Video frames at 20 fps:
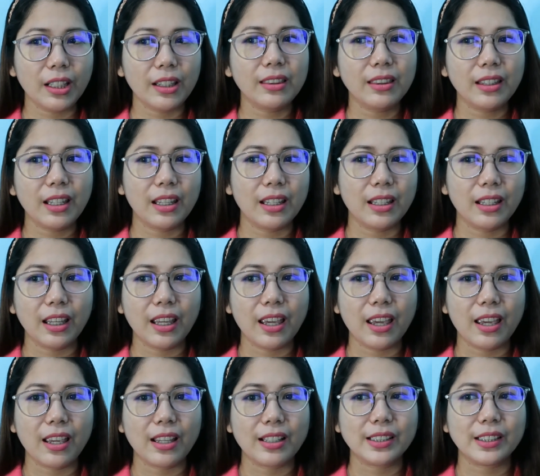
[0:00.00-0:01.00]
thing
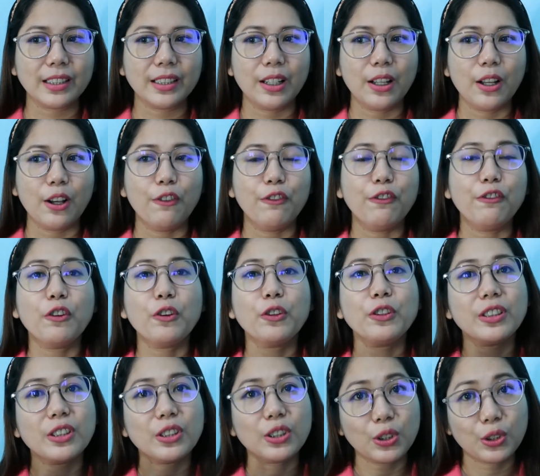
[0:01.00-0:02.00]
is for
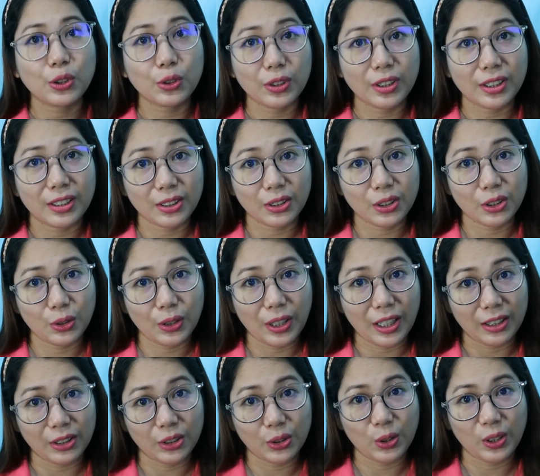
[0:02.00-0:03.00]
the student to
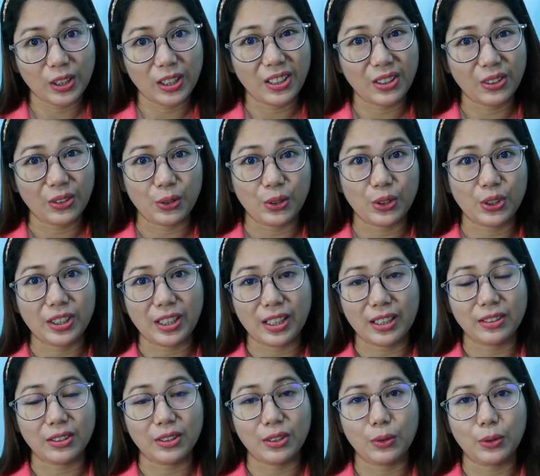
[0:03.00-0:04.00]
actually understand
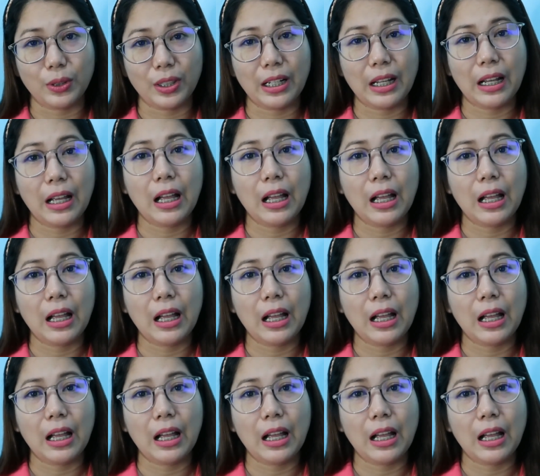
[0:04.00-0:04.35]
you. And